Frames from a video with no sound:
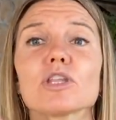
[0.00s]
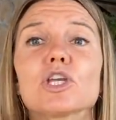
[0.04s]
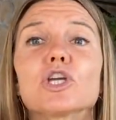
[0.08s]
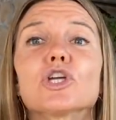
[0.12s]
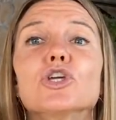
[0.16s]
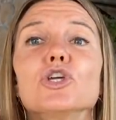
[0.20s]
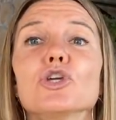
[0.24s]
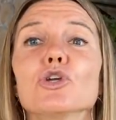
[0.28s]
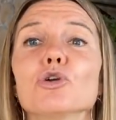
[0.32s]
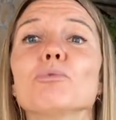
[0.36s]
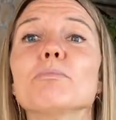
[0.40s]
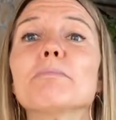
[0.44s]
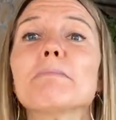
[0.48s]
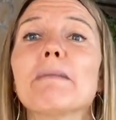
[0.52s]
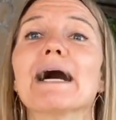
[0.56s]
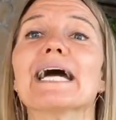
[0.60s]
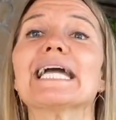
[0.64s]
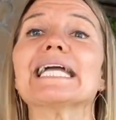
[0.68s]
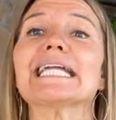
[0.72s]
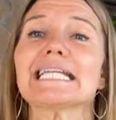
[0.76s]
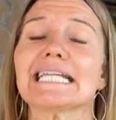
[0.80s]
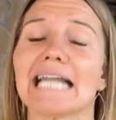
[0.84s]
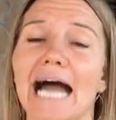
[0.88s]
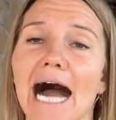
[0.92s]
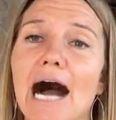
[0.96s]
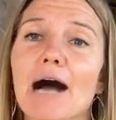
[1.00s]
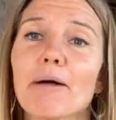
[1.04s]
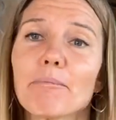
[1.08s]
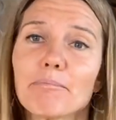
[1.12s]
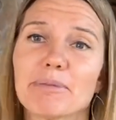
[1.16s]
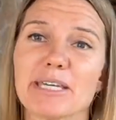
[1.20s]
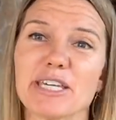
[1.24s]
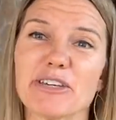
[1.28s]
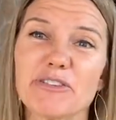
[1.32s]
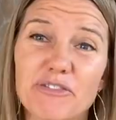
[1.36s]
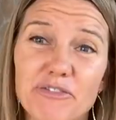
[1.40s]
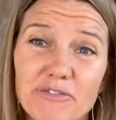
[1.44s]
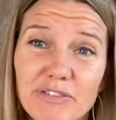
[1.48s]
You might not
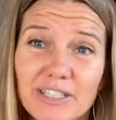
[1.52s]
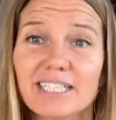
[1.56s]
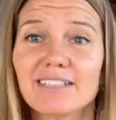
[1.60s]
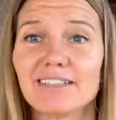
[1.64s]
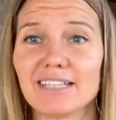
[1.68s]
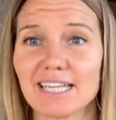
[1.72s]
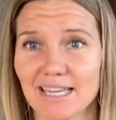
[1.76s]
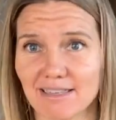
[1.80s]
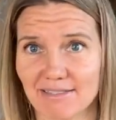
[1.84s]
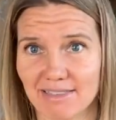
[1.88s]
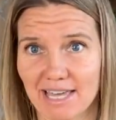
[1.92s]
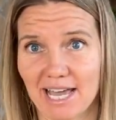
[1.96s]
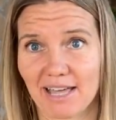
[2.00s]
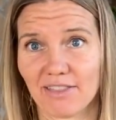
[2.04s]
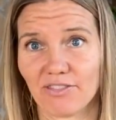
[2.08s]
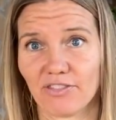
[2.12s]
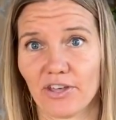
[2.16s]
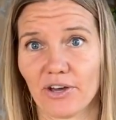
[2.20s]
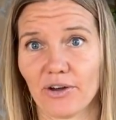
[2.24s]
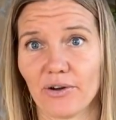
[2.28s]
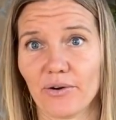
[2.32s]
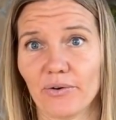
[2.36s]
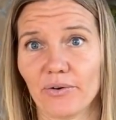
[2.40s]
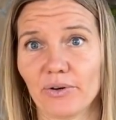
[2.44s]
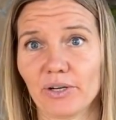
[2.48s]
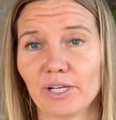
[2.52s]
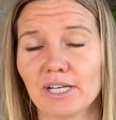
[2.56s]
be feeling that though.